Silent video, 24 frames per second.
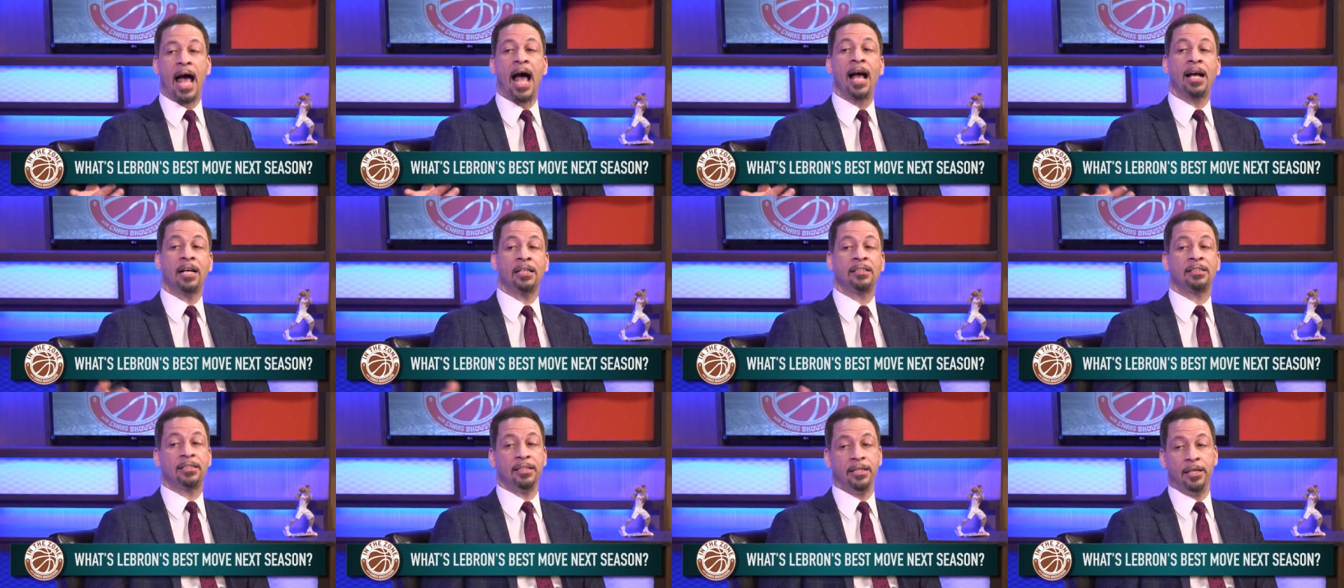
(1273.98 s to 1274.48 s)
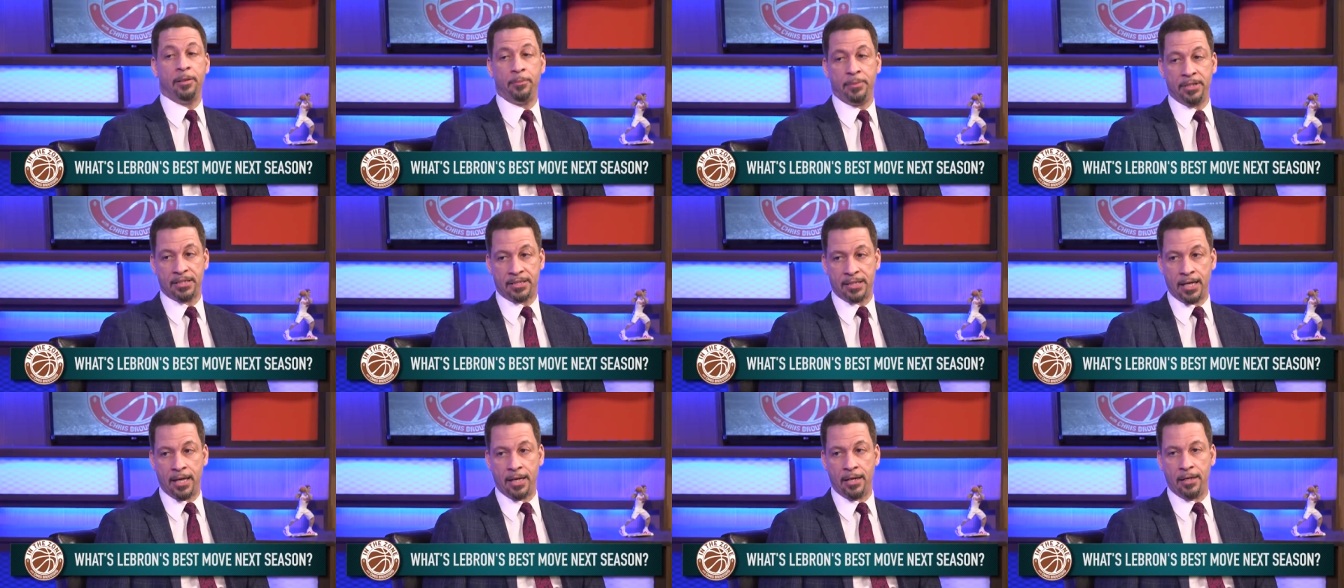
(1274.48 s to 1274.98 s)
say I could see him
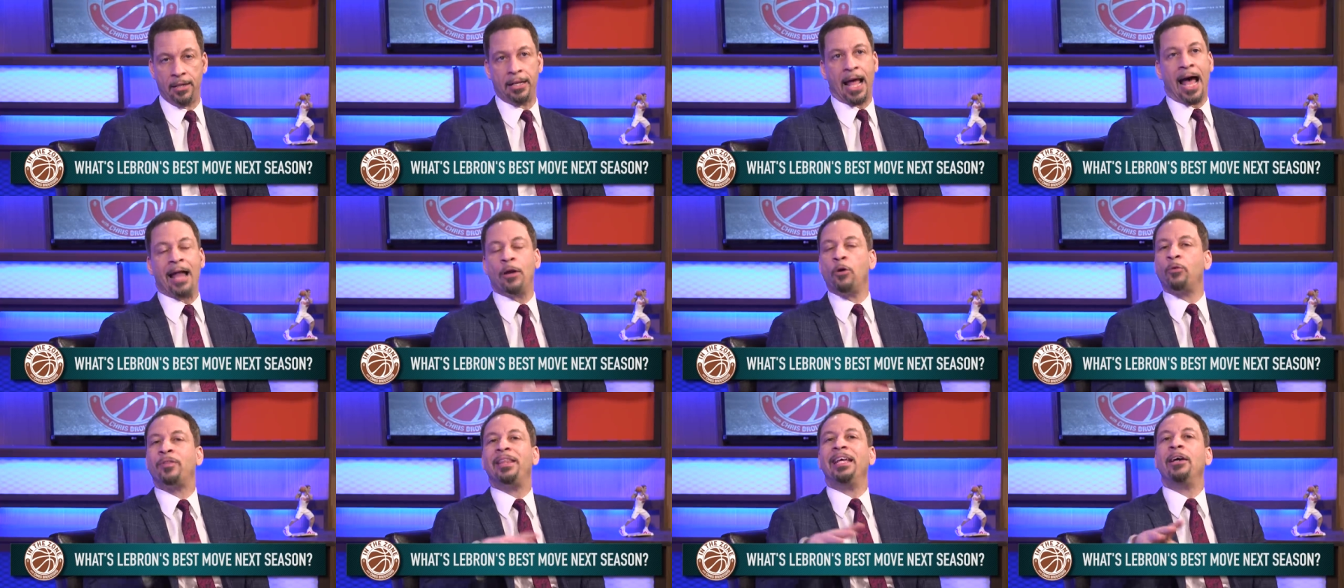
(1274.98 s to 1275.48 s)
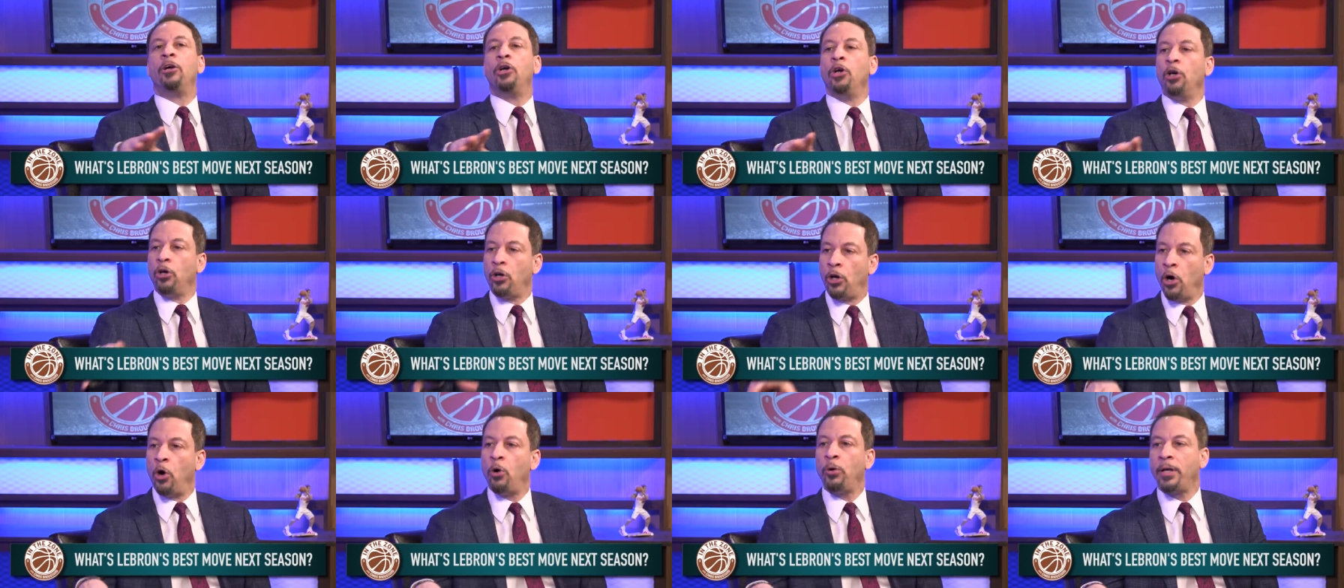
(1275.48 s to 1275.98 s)
in San. I don't think
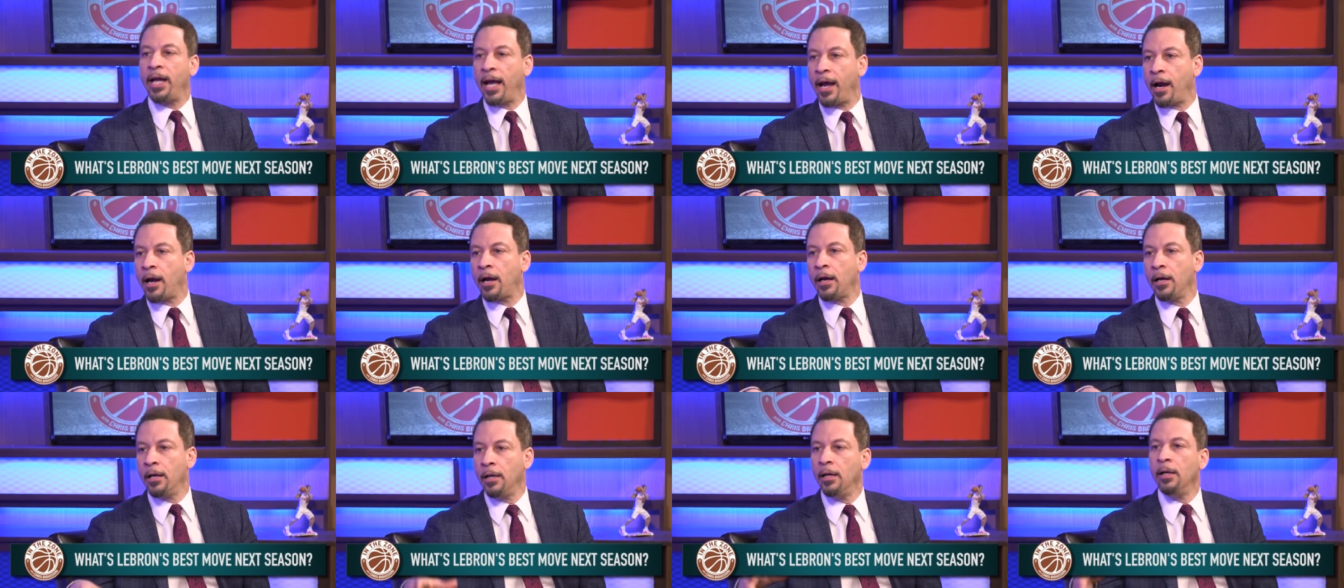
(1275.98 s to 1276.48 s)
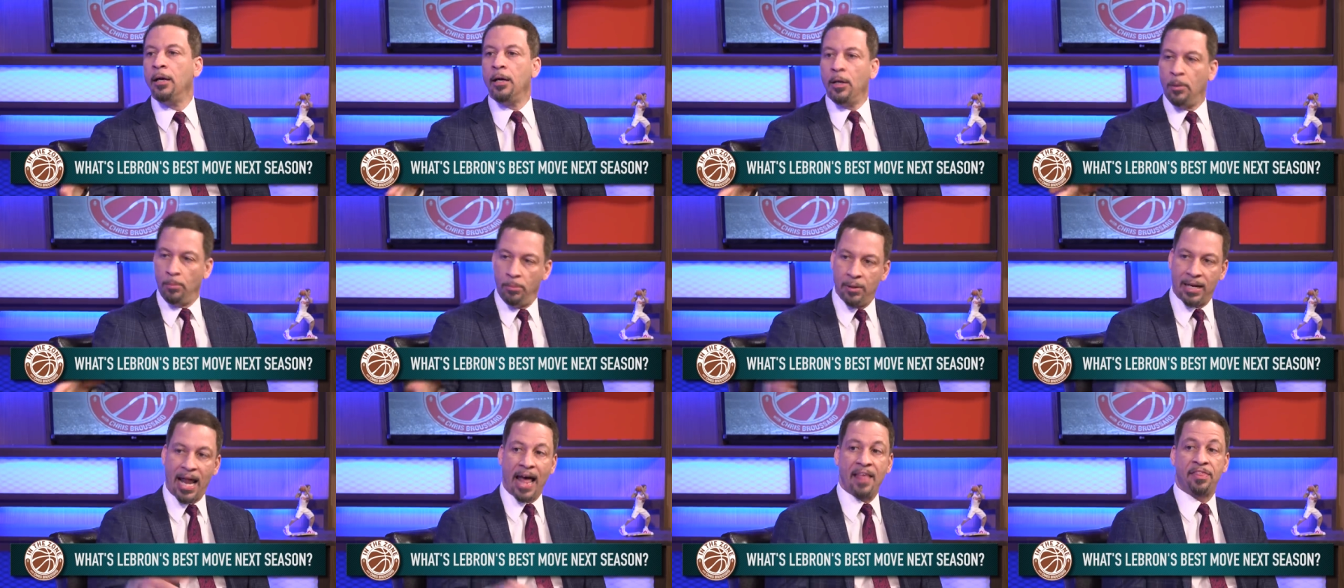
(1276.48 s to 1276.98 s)
he'll go there. Yeah,
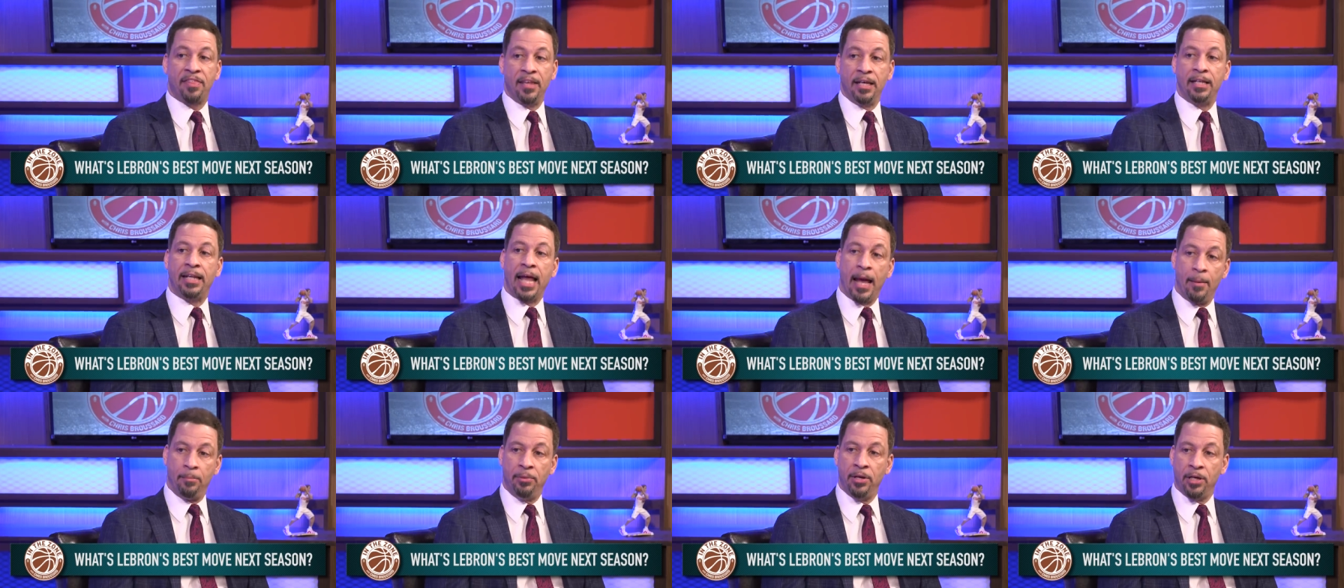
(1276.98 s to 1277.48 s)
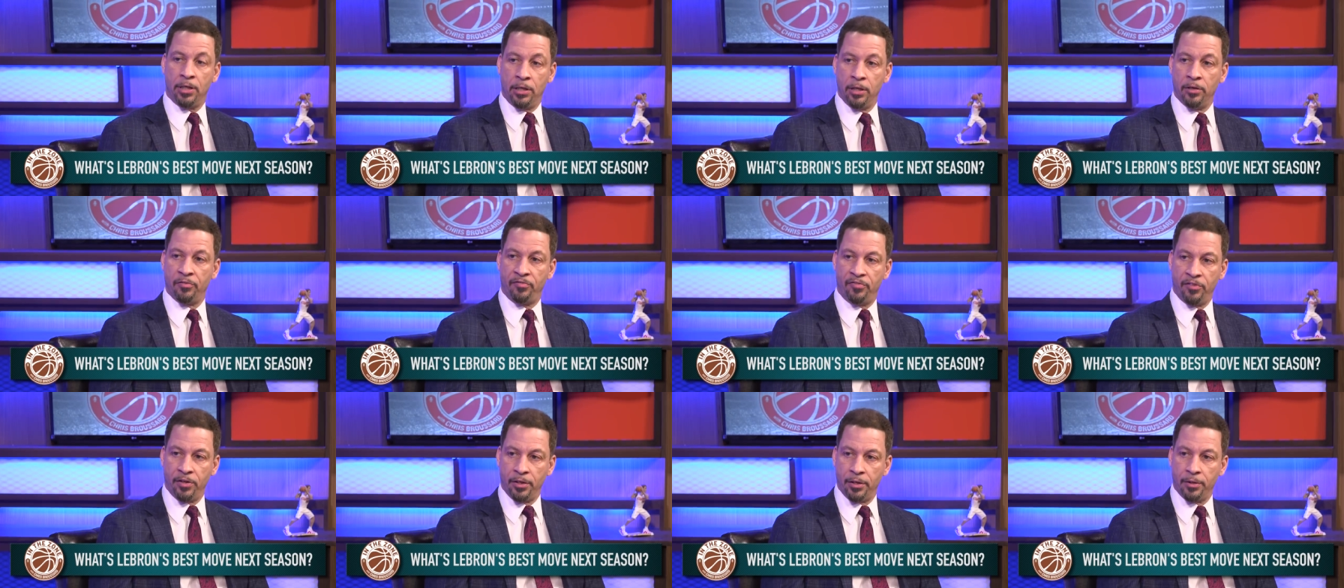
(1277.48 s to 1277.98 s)
but maybe, I think that'd be a
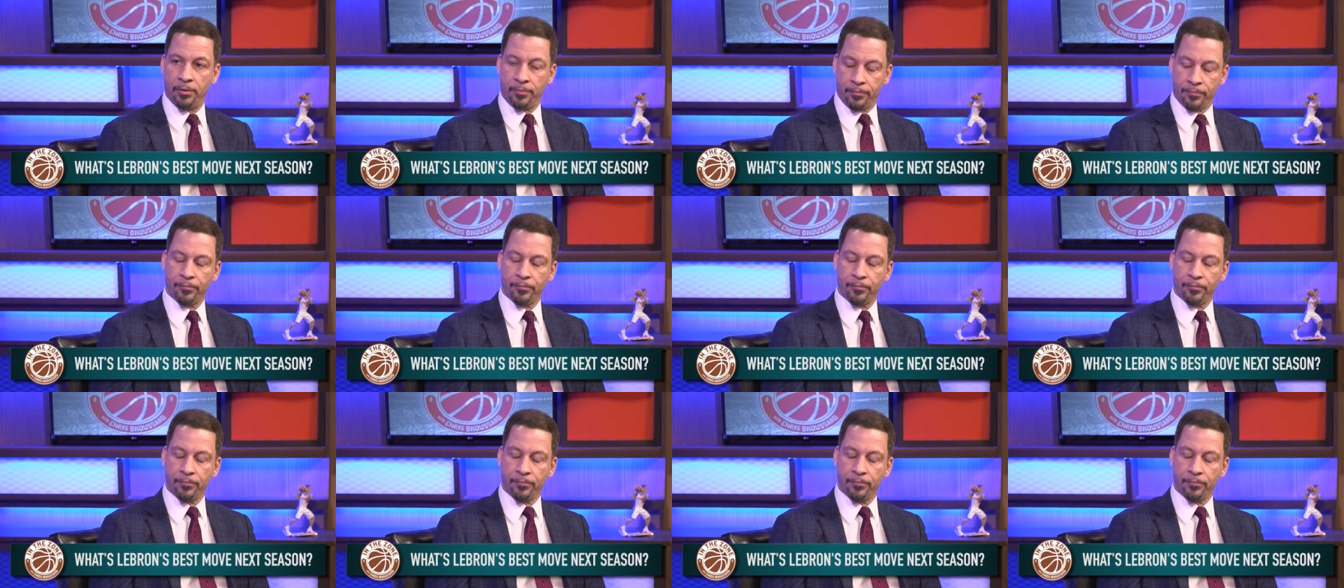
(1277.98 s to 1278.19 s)
maybe fit. San